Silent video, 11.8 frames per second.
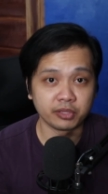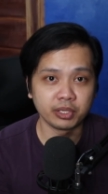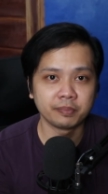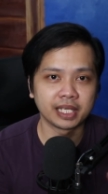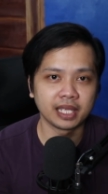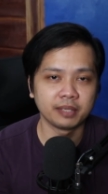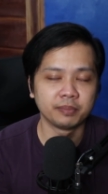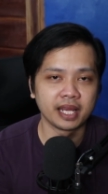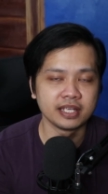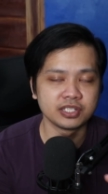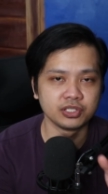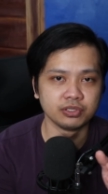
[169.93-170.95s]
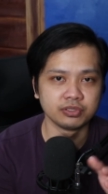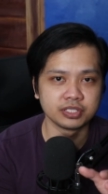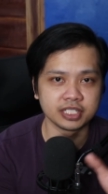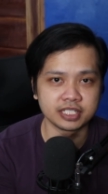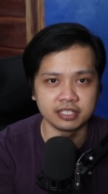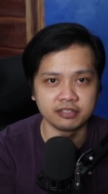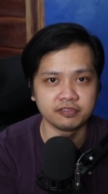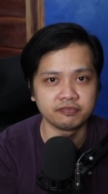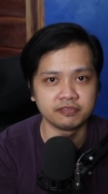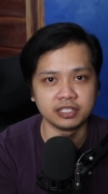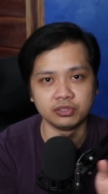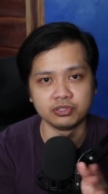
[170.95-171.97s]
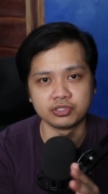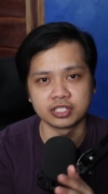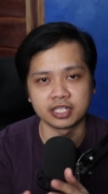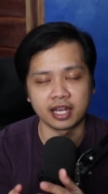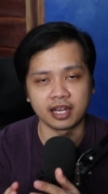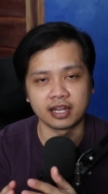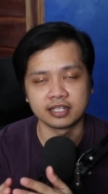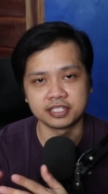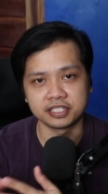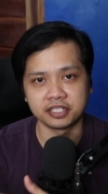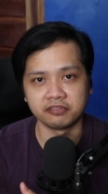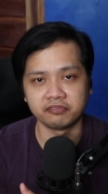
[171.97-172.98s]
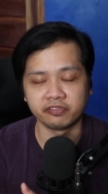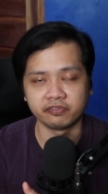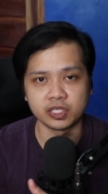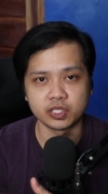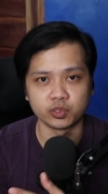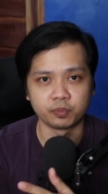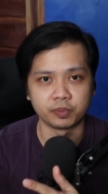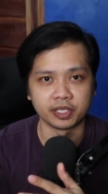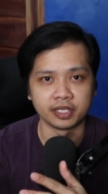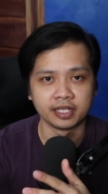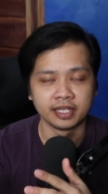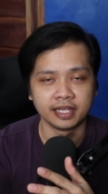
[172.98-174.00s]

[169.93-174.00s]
the way, magkaiba guys yung sixteen fifty dun sa sixteen fifty Super.